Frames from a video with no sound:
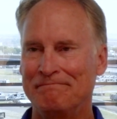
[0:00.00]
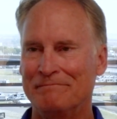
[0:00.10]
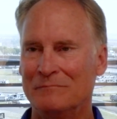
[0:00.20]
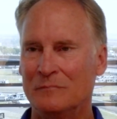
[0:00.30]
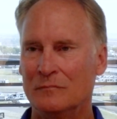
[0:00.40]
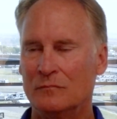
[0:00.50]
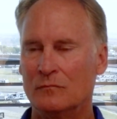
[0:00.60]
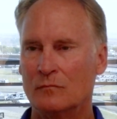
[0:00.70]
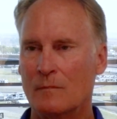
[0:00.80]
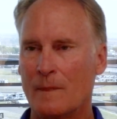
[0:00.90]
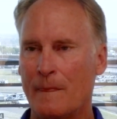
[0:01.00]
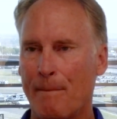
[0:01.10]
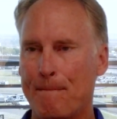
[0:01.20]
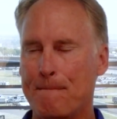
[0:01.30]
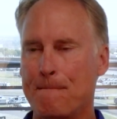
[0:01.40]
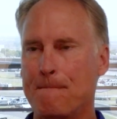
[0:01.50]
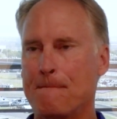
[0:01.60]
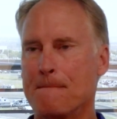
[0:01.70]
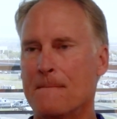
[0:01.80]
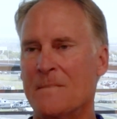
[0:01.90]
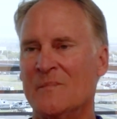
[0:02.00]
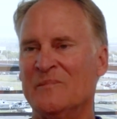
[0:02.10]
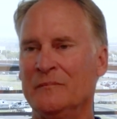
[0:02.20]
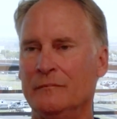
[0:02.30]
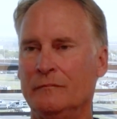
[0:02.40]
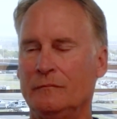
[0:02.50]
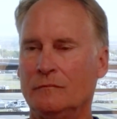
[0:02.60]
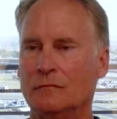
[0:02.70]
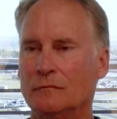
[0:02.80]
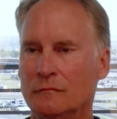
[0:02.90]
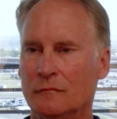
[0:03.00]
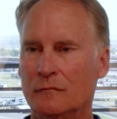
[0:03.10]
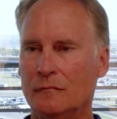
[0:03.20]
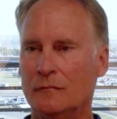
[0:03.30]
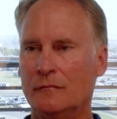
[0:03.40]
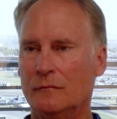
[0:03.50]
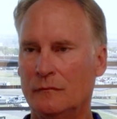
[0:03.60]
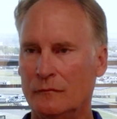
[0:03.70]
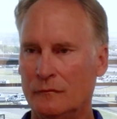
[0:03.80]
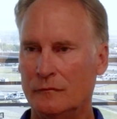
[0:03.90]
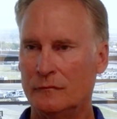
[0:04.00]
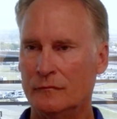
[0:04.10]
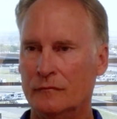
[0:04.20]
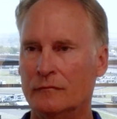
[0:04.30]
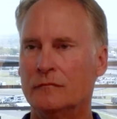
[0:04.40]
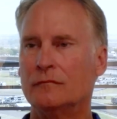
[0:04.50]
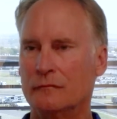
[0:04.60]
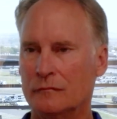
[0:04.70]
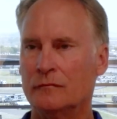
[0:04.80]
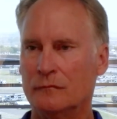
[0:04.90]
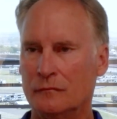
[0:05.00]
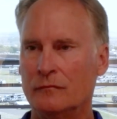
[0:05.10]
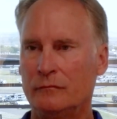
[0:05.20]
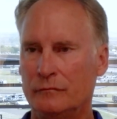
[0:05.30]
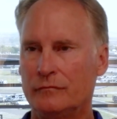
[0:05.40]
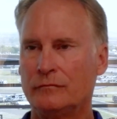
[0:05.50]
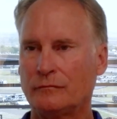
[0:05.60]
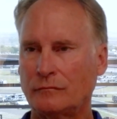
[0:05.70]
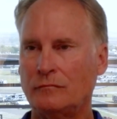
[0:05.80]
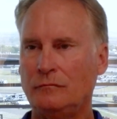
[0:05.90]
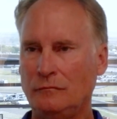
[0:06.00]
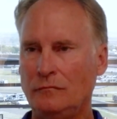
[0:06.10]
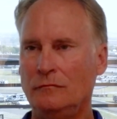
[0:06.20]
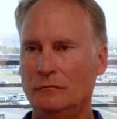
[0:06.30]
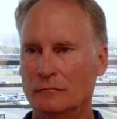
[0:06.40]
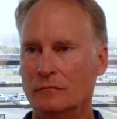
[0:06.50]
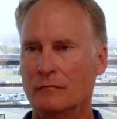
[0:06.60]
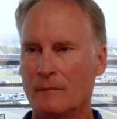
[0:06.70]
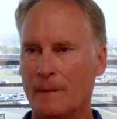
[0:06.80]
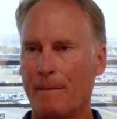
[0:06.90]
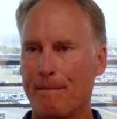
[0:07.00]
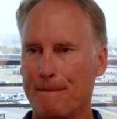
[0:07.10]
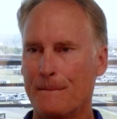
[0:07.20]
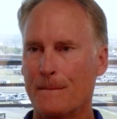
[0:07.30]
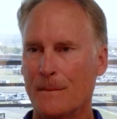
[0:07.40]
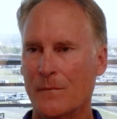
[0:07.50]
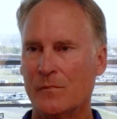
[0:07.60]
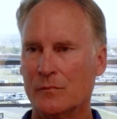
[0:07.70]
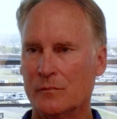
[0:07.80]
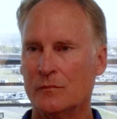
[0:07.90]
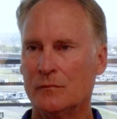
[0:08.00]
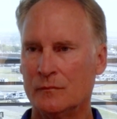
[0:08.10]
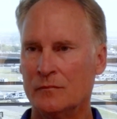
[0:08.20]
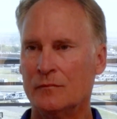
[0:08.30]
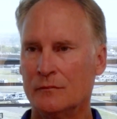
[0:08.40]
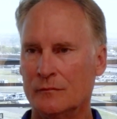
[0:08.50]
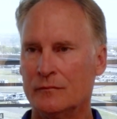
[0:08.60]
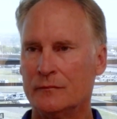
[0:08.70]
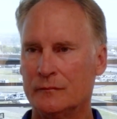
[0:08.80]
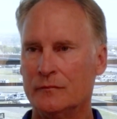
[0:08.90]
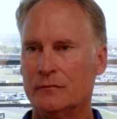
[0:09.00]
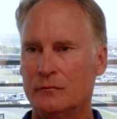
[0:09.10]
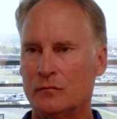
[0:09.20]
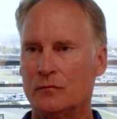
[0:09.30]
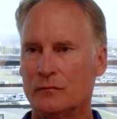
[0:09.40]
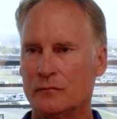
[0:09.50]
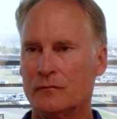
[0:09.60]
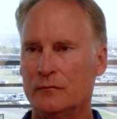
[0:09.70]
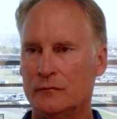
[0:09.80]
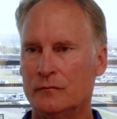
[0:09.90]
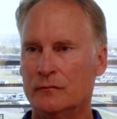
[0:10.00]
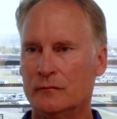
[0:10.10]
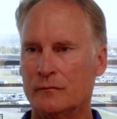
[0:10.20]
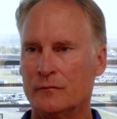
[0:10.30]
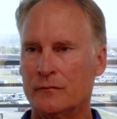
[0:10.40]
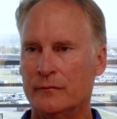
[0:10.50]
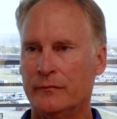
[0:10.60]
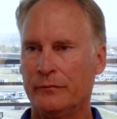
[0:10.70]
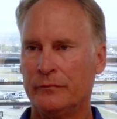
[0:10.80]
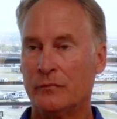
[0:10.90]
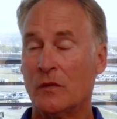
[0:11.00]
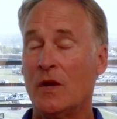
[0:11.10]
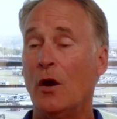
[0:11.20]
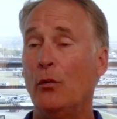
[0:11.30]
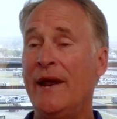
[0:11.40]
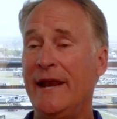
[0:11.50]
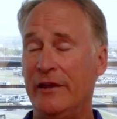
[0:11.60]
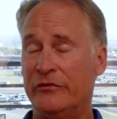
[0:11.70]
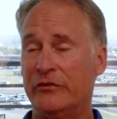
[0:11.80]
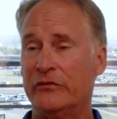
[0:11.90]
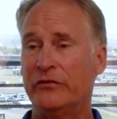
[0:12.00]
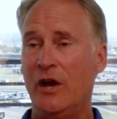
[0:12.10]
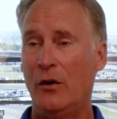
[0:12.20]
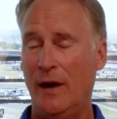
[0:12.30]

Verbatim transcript: Yeah, your 17 years uh, in Vegas and Kansas. You, you helped build a program, I believe, out in uh, stadium everything with with the football program out in Vegas and. Uh, Arenas. Arena. So